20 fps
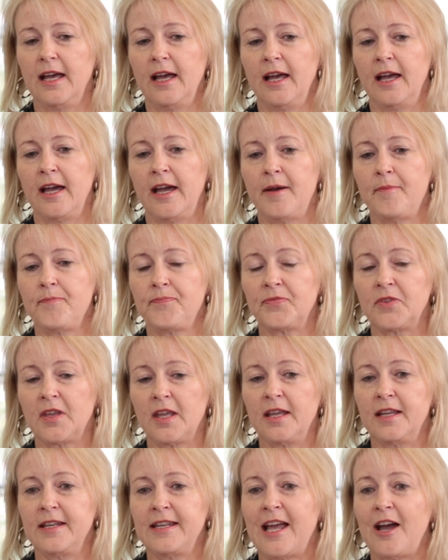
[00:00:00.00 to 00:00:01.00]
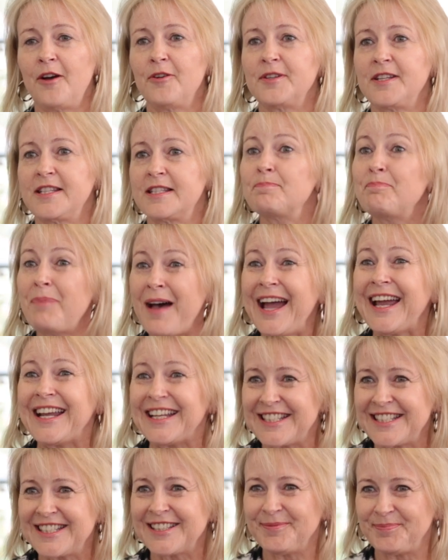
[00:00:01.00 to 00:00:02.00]
Now,
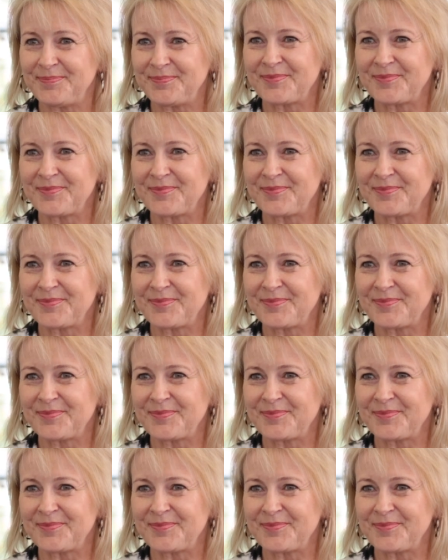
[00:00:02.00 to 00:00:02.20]
despite